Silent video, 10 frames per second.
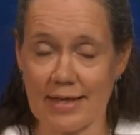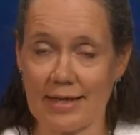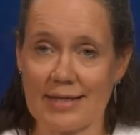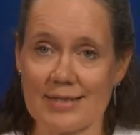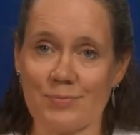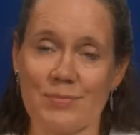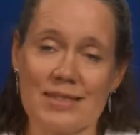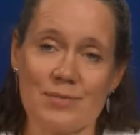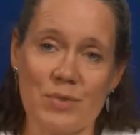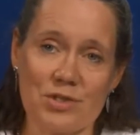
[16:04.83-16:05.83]
and has
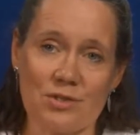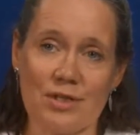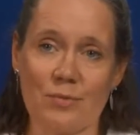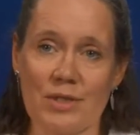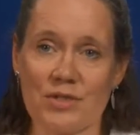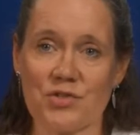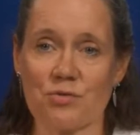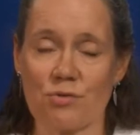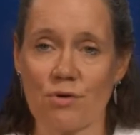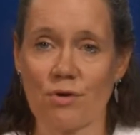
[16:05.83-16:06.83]
especially been
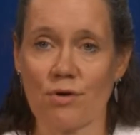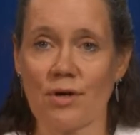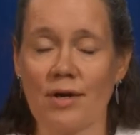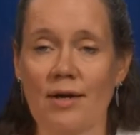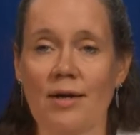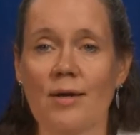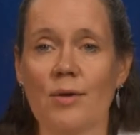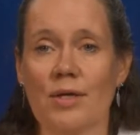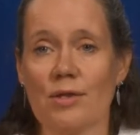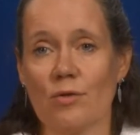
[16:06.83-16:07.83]
stronger
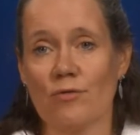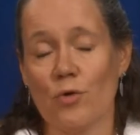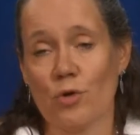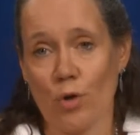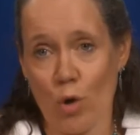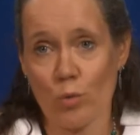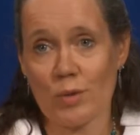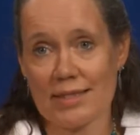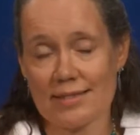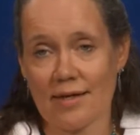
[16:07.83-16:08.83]
for the low
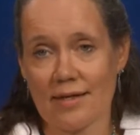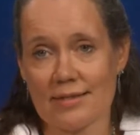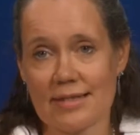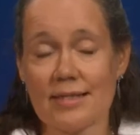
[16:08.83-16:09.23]
wind sides.